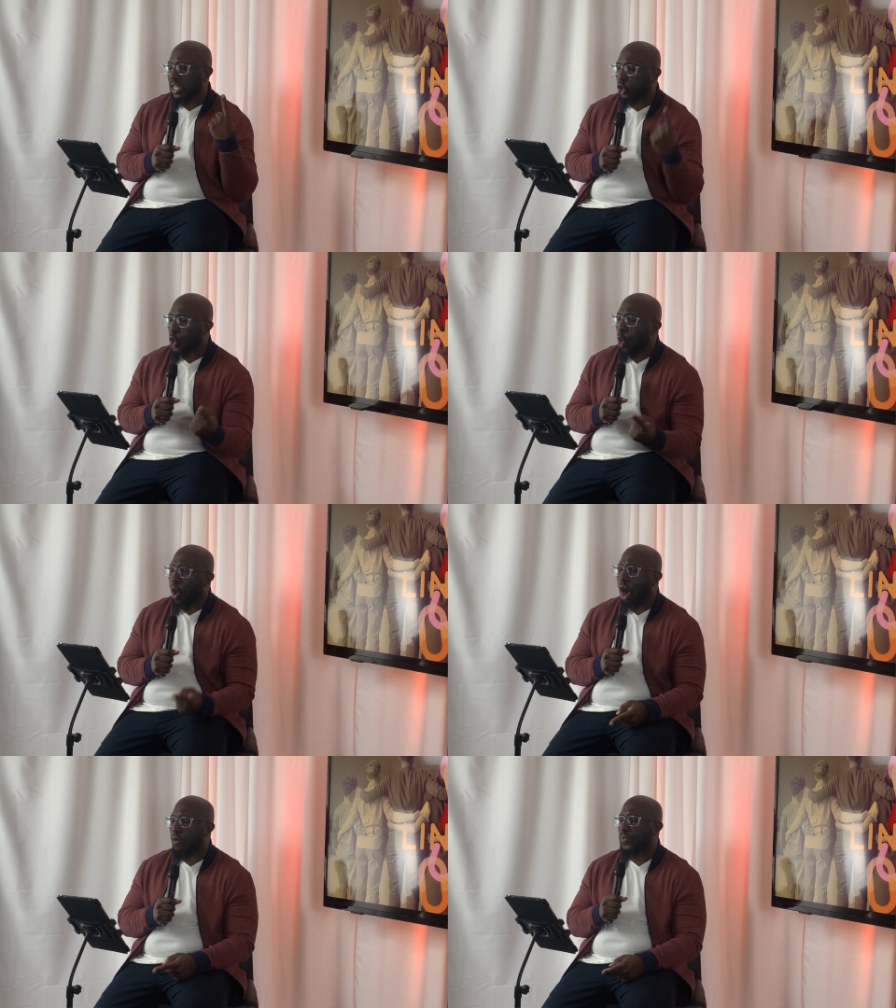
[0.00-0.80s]
And
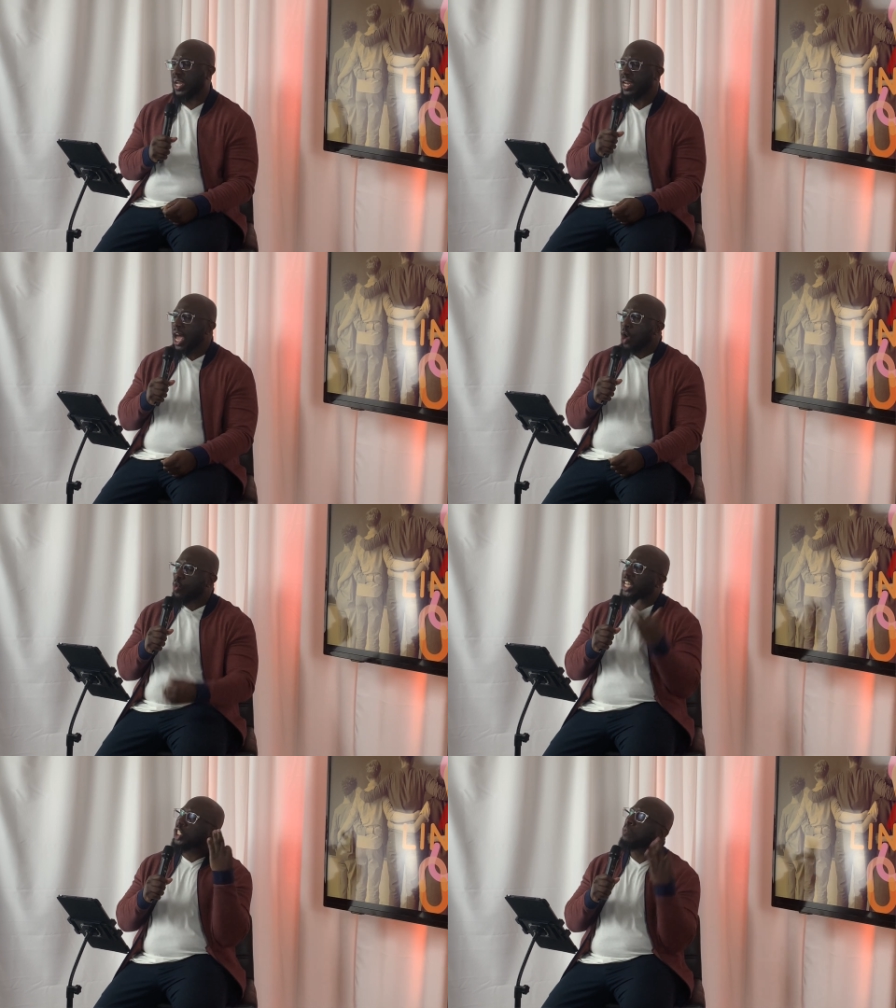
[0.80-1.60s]
too often
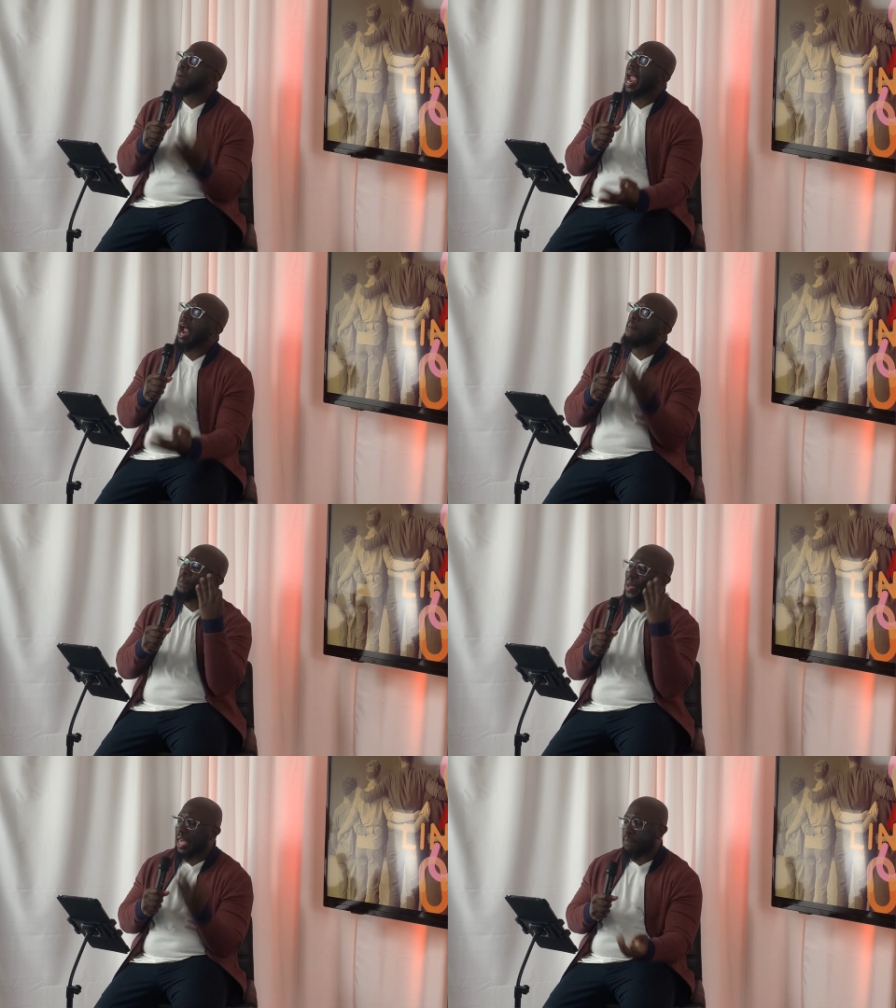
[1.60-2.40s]
we spare
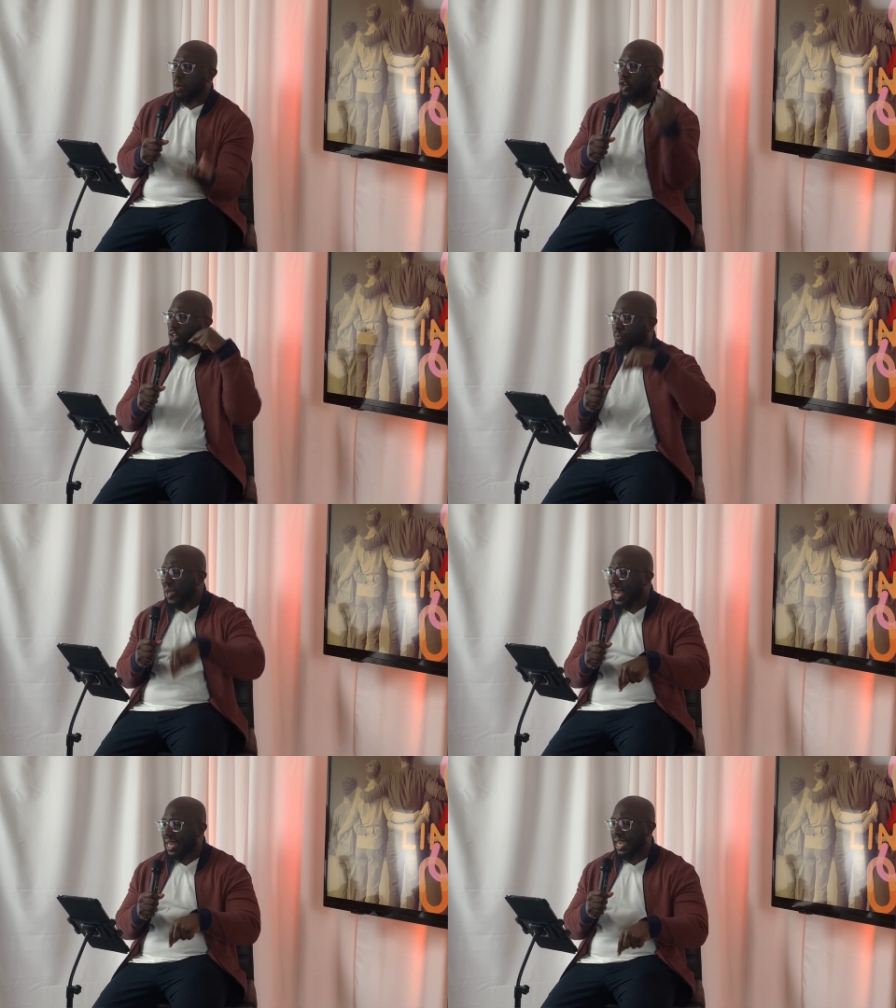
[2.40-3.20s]
people's
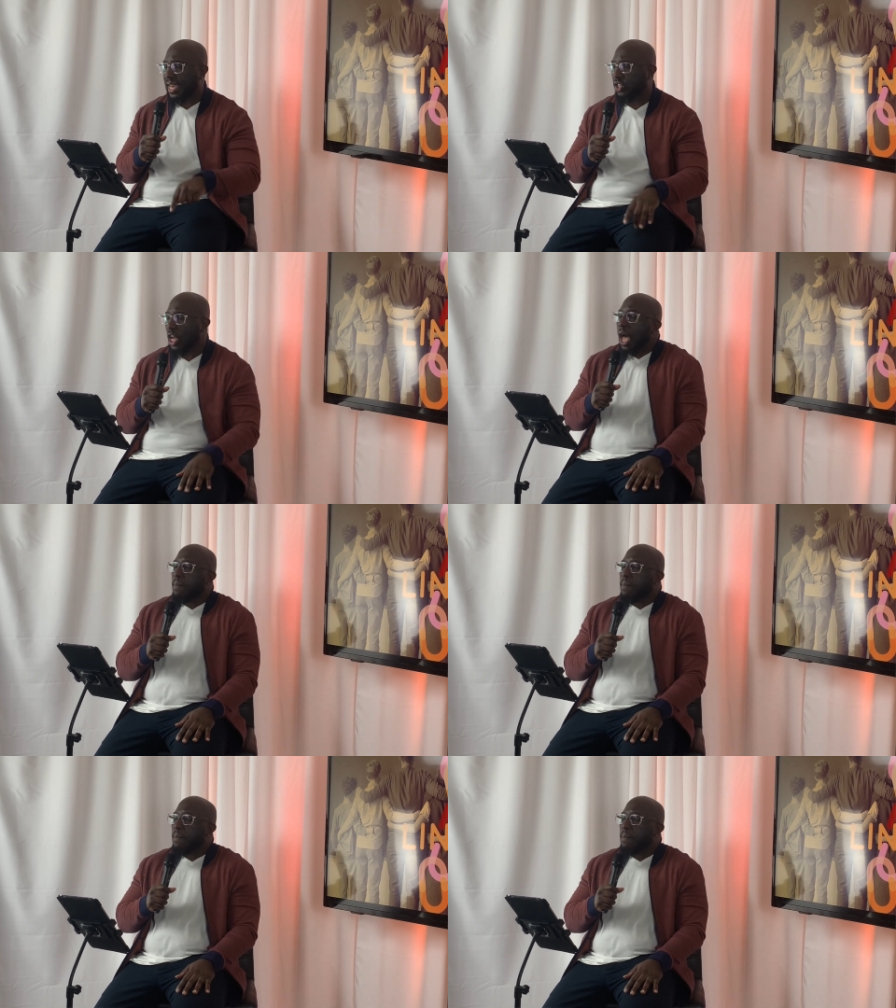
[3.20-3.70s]
feelings